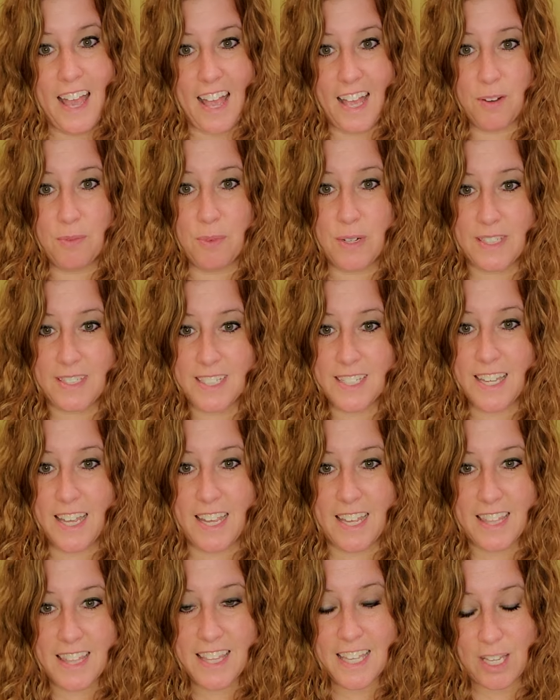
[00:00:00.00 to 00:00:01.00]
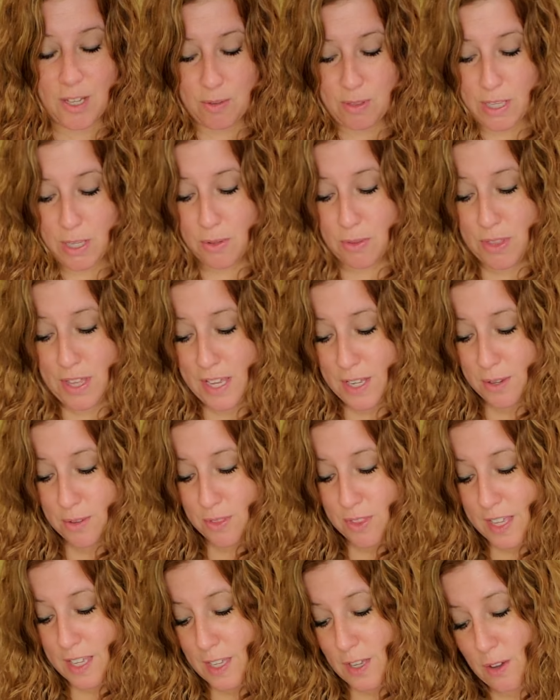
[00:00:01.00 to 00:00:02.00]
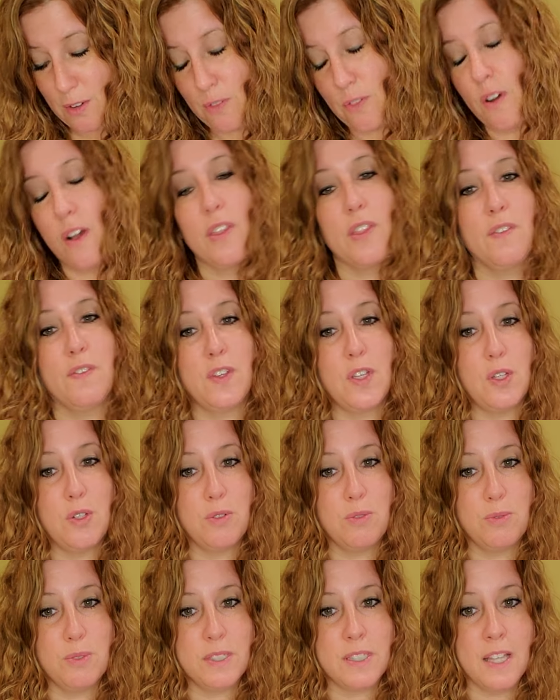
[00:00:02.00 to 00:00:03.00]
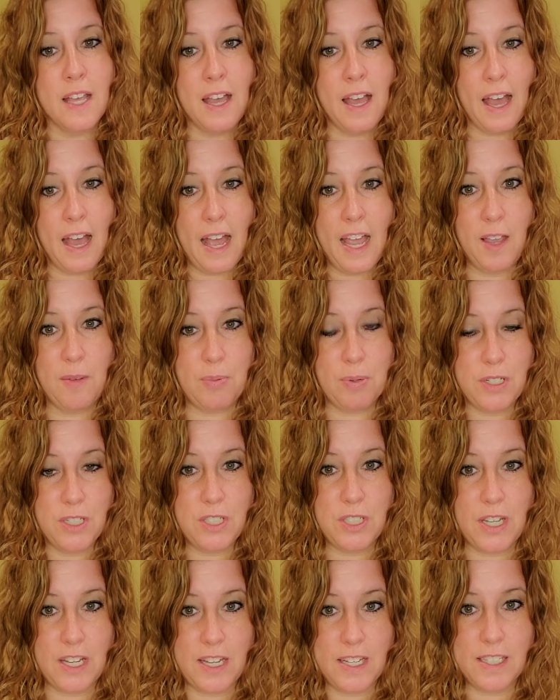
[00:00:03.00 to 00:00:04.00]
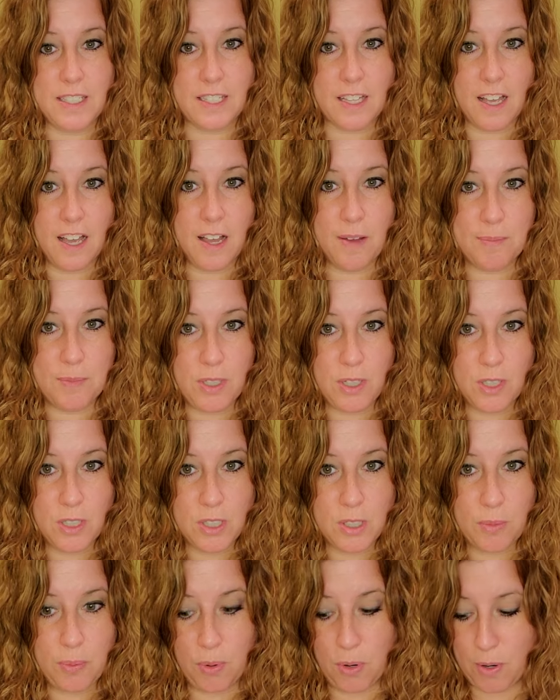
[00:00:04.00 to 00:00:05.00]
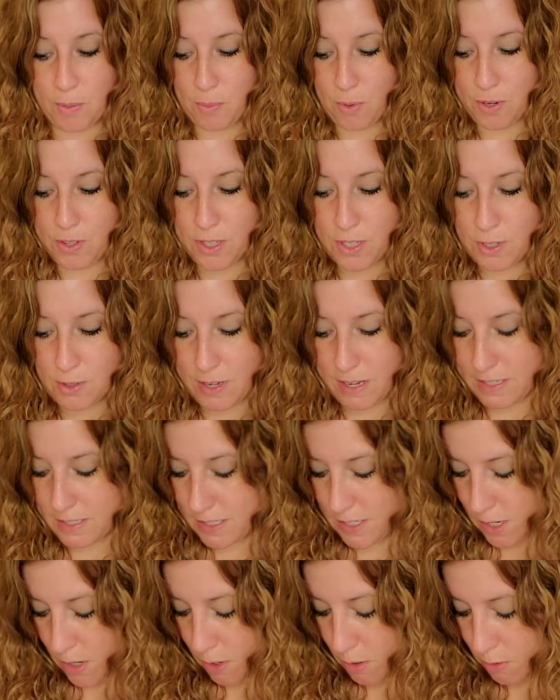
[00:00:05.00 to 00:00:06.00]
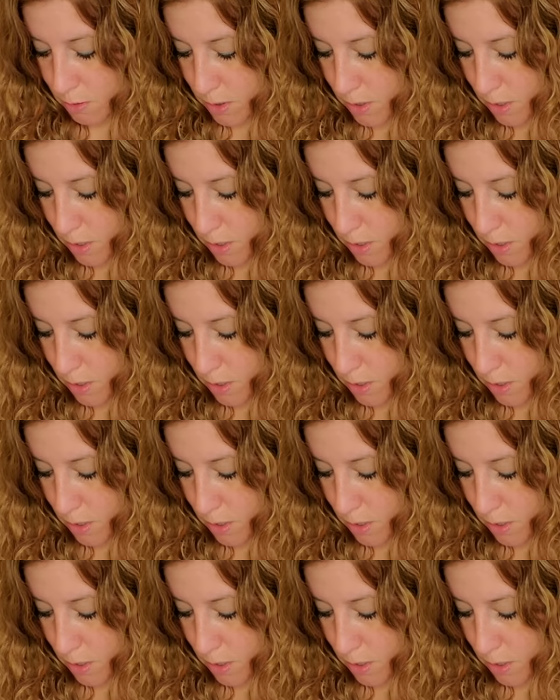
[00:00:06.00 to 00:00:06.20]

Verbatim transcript: And once again, thank you, thank you, thank you, thank you for all the views. I appreciate um, your support more than you guys know.